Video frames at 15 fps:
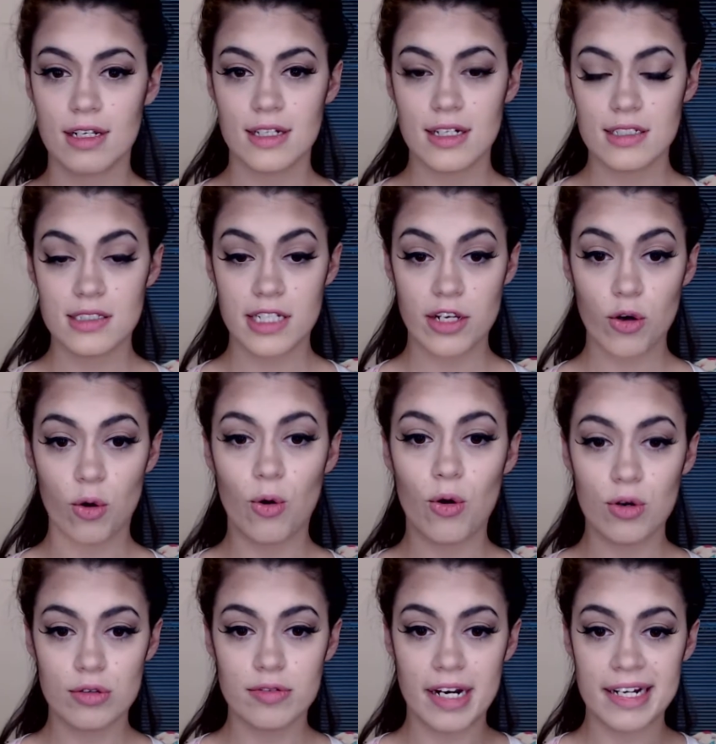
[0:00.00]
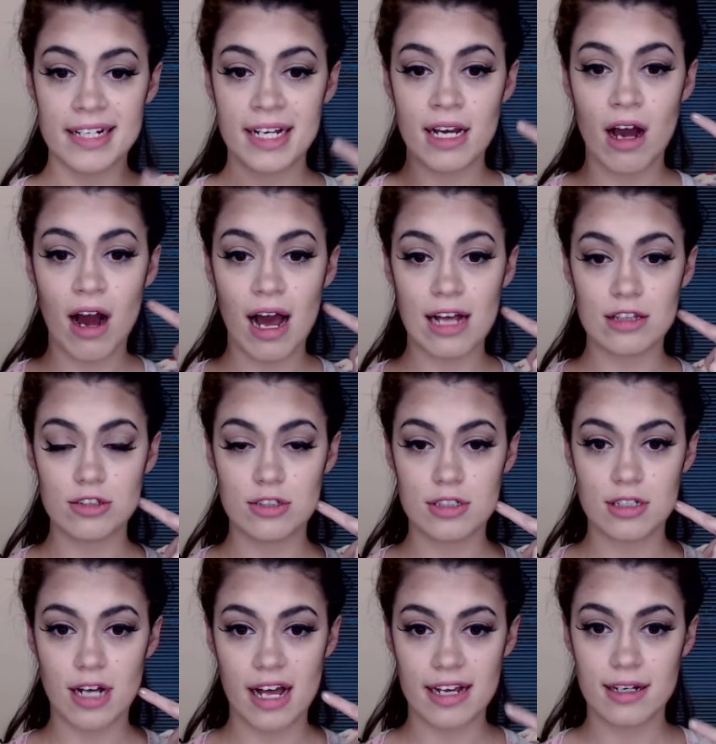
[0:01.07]
See, already I look
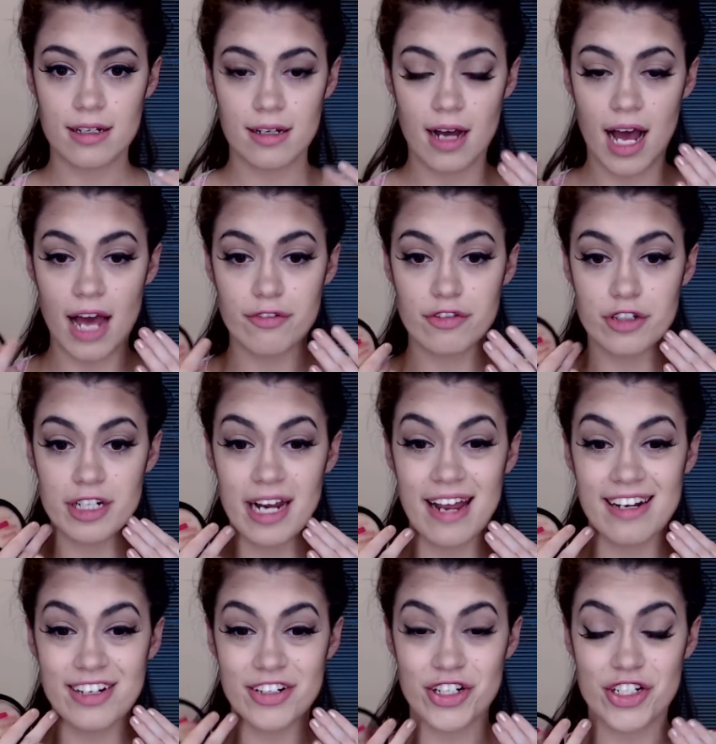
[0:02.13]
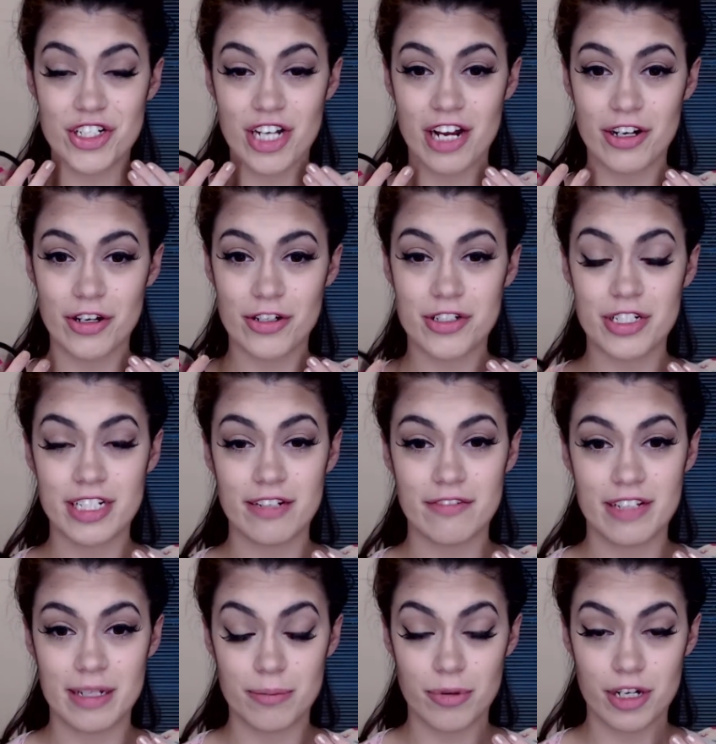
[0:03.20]
like I have created a shadow to give
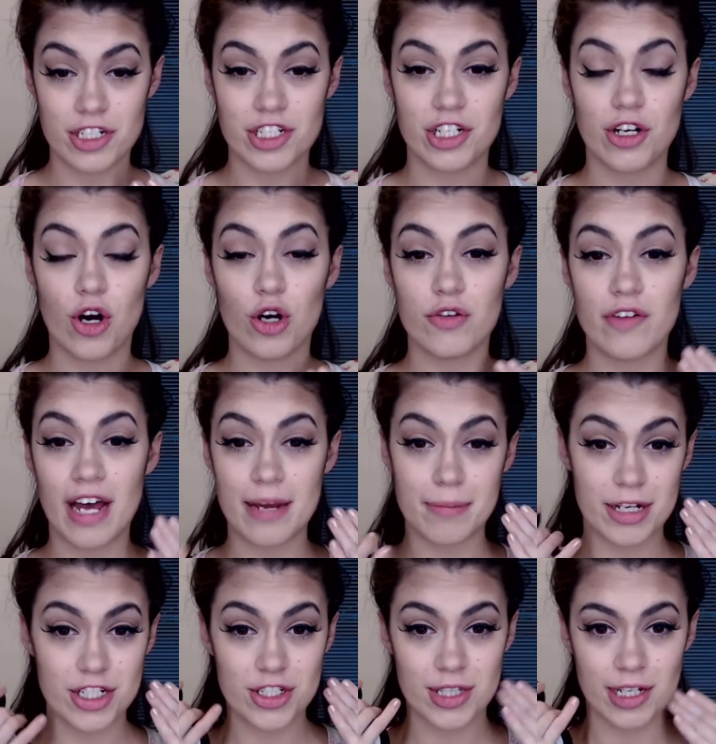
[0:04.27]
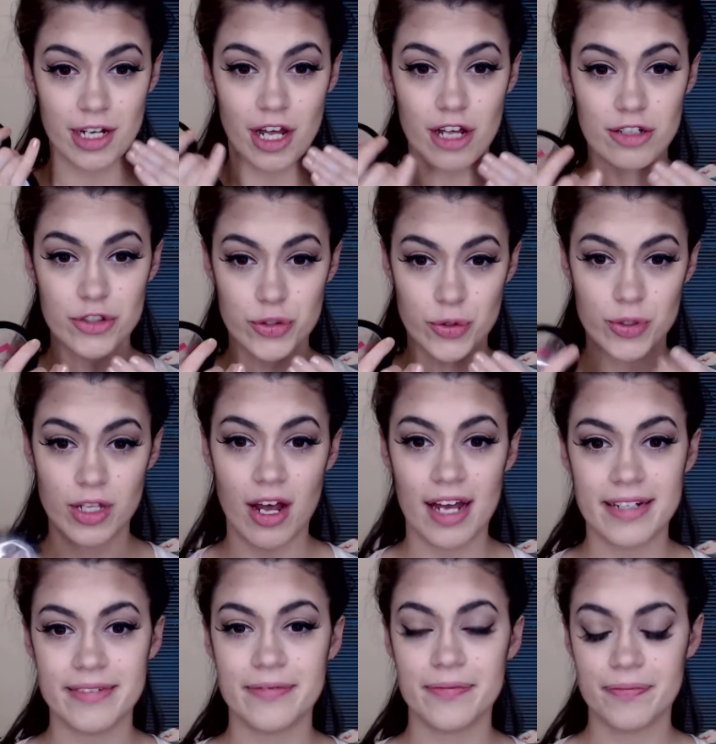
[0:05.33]
the impression of a much thinner jawline.